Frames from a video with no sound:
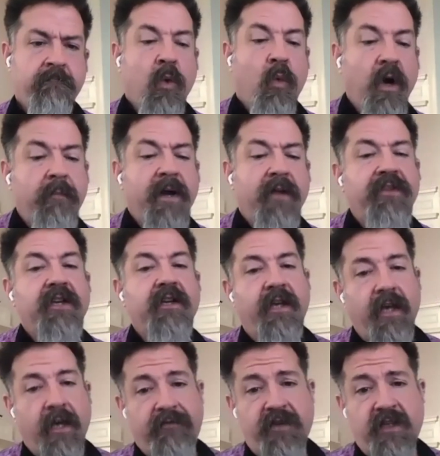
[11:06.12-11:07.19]
What about the
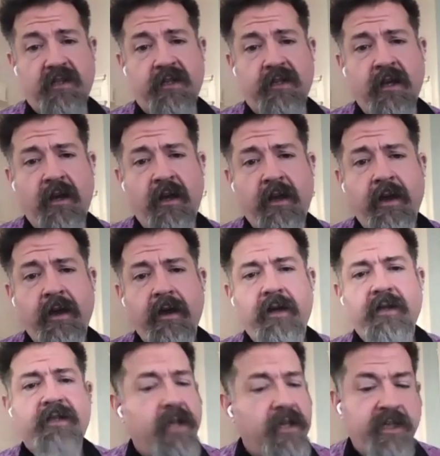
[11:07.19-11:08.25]
gifts,
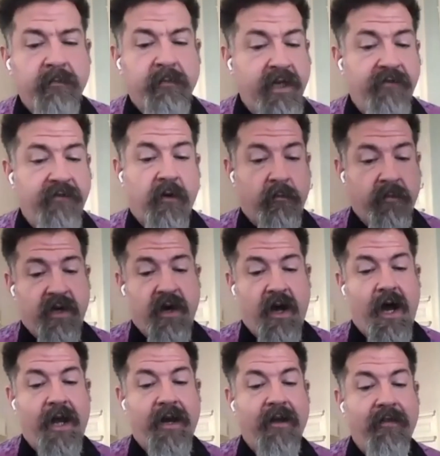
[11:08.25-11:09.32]
ostensibly from
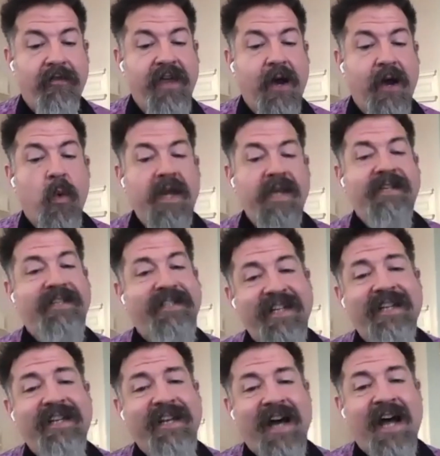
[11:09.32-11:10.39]
God, that we
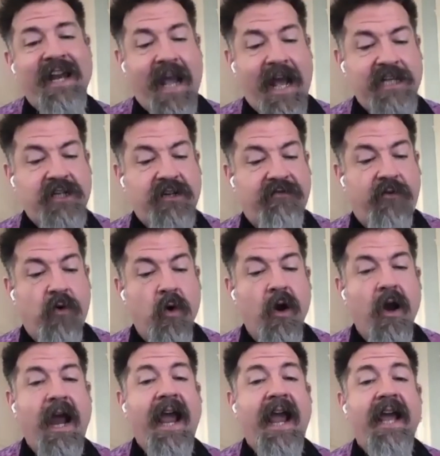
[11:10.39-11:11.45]
did not ask
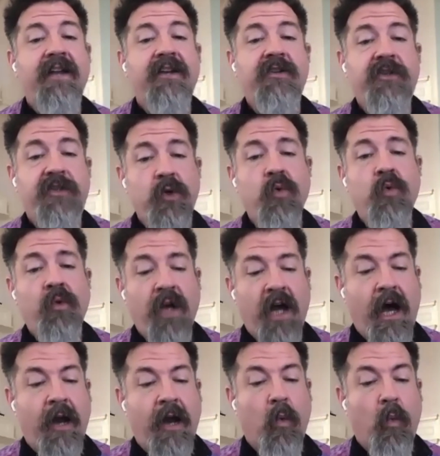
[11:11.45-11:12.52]
for and do
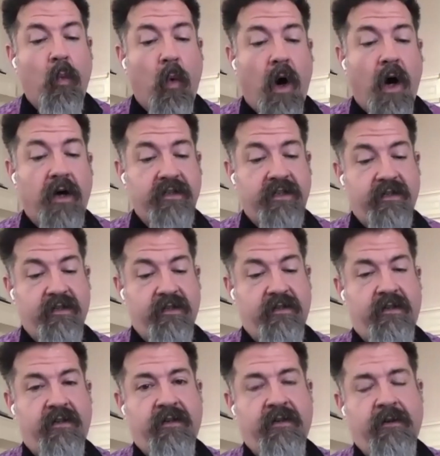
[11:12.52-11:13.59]
not want?
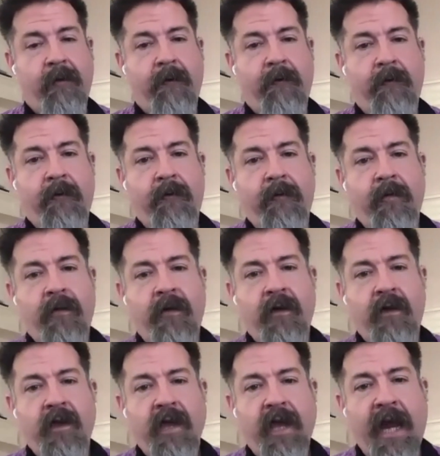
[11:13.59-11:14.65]

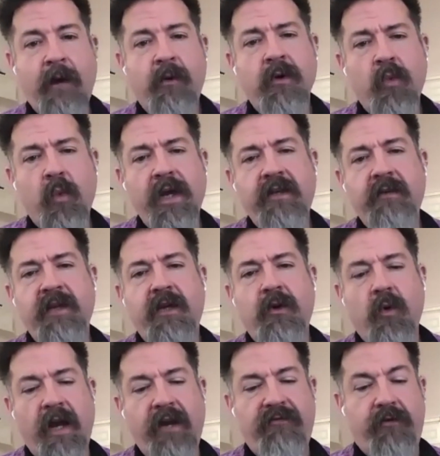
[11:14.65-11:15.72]
How are we to be
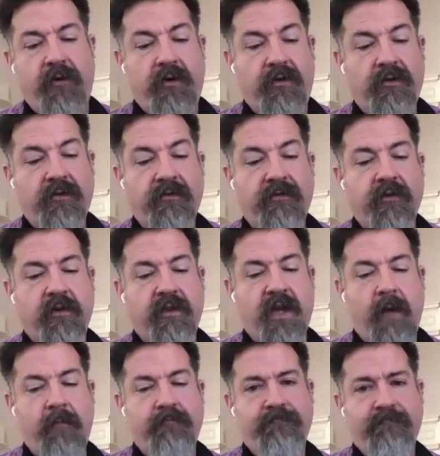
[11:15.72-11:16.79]
grateful for
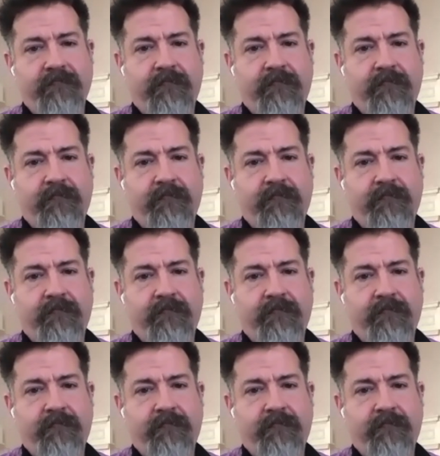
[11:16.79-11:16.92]
them?